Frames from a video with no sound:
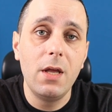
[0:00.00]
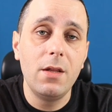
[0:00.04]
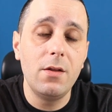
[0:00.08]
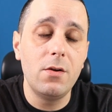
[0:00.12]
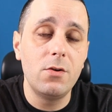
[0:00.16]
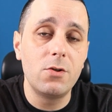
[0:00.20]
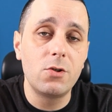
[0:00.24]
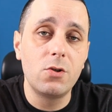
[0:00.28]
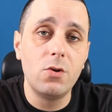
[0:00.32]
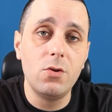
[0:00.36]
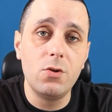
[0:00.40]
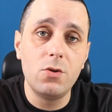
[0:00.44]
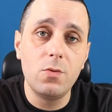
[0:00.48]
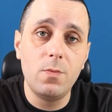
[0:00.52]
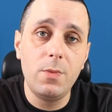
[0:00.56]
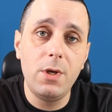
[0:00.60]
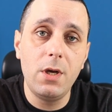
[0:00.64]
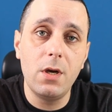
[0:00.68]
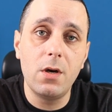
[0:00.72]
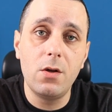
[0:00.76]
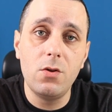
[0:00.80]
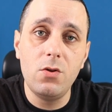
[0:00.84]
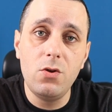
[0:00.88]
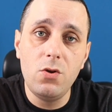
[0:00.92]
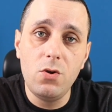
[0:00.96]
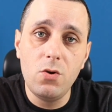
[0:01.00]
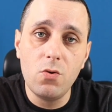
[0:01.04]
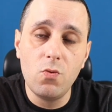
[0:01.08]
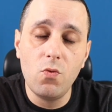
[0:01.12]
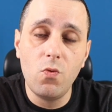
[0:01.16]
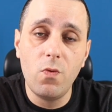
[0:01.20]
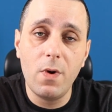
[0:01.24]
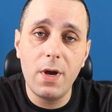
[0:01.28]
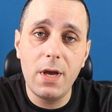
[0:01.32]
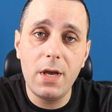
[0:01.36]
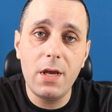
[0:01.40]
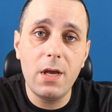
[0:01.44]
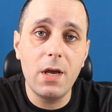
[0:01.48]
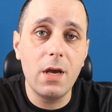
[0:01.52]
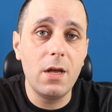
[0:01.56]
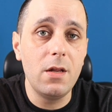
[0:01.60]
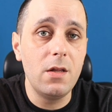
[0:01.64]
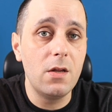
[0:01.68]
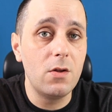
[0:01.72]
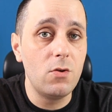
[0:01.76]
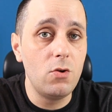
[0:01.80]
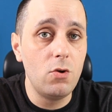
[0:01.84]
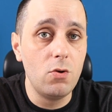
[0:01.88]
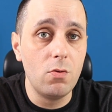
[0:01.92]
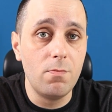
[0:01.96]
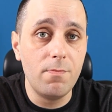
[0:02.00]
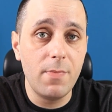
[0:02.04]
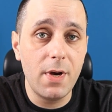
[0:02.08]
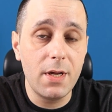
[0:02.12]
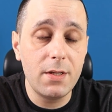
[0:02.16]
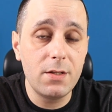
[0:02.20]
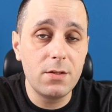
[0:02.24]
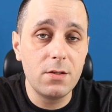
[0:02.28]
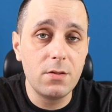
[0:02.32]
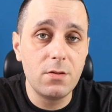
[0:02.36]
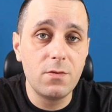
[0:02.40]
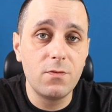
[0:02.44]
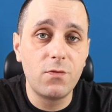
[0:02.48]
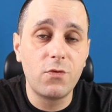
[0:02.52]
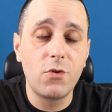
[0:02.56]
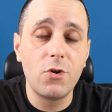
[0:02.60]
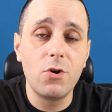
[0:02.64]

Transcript: There's going to be a new way and a new method